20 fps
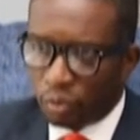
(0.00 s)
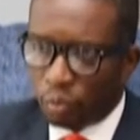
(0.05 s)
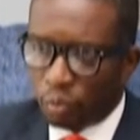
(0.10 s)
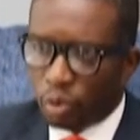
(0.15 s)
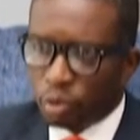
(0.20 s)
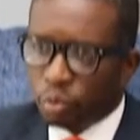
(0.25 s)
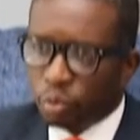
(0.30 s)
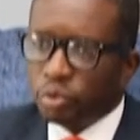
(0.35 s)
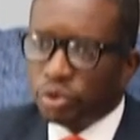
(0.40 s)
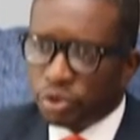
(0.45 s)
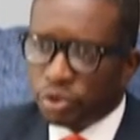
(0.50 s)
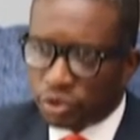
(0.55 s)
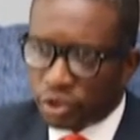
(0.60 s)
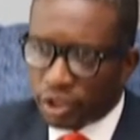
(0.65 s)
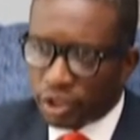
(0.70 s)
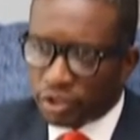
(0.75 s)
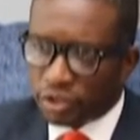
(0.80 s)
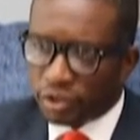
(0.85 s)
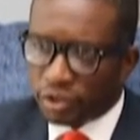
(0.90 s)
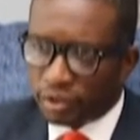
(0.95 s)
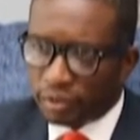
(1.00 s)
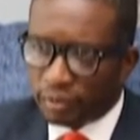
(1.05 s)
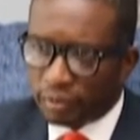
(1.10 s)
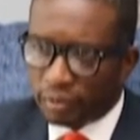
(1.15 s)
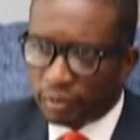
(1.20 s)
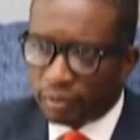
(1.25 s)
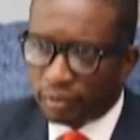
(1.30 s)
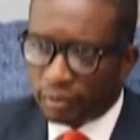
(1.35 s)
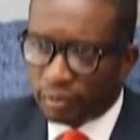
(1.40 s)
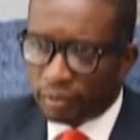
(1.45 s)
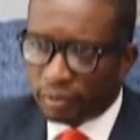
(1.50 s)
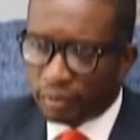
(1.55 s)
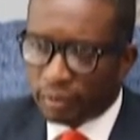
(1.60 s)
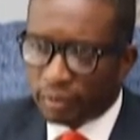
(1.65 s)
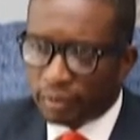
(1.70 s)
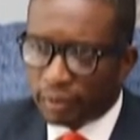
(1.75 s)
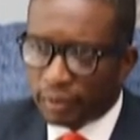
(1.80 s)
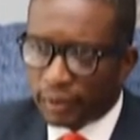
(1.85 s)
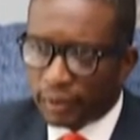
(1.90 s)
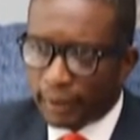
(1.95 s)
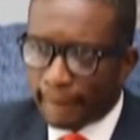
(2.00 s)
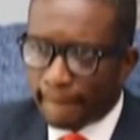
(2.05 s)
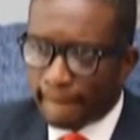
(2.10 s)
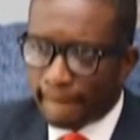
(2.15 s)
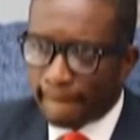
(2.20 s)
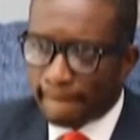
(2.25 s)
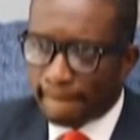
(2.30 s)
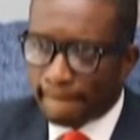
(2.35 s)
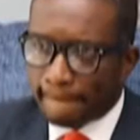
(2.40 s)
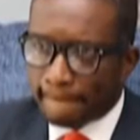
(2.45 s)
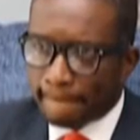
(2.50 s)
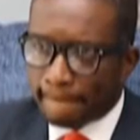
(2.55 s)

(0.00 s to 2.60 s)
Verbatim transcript: what would you change? What 1999?